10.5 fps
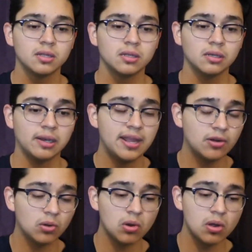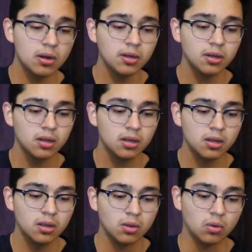later on,
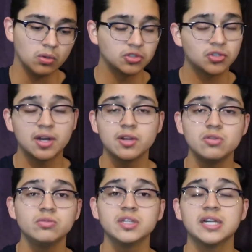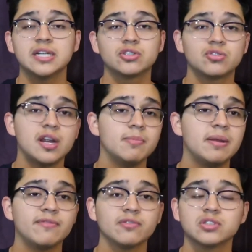or trying to use it as trade
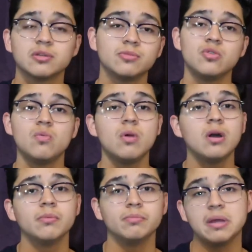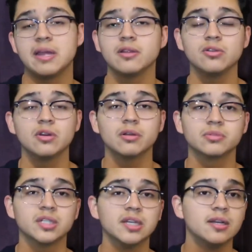bait for something you want, man. You know what I'm
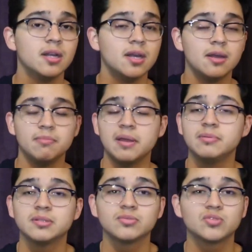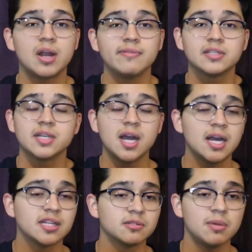saying? Maybe some Travis
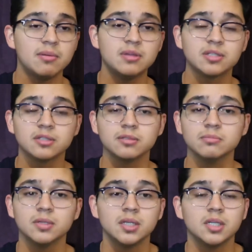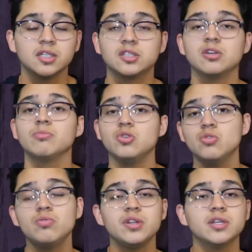Scotts, maybe some some
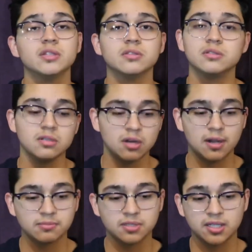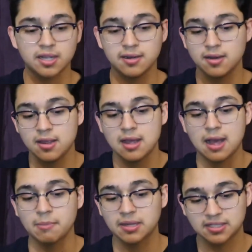unions. You know what I'm saying?
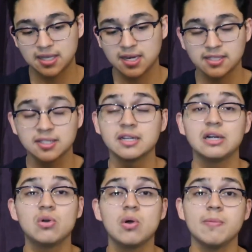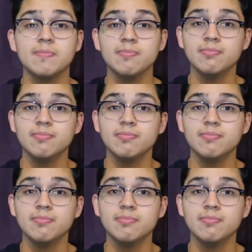I'm not saying it's gonna go up